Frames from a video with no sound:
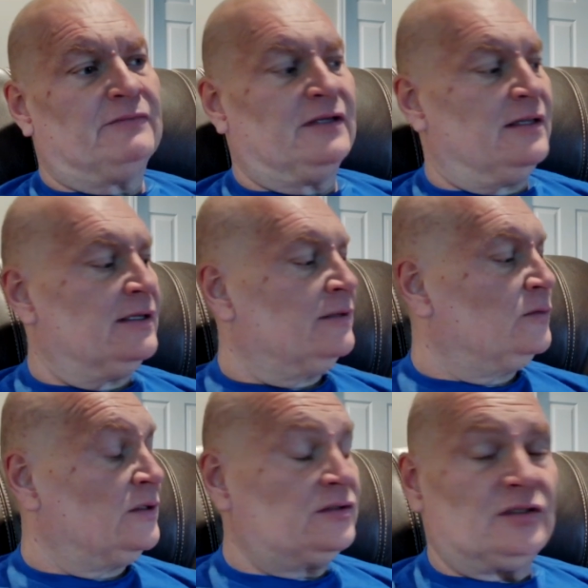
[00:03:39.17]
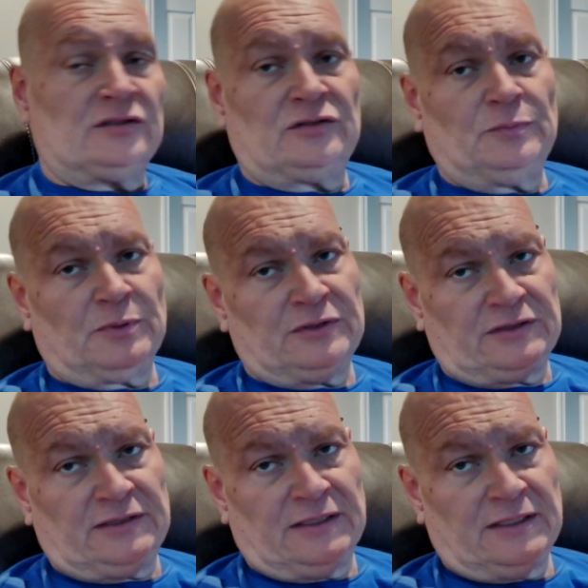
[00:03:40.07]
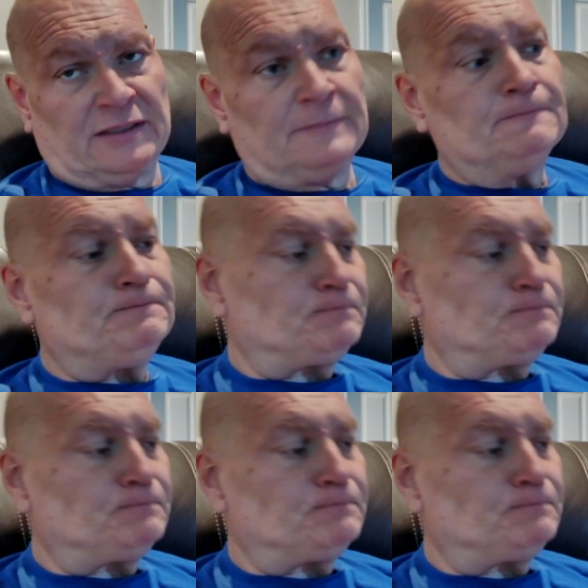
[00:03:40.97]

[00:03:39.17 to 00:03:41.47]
everything. So the super interesting thing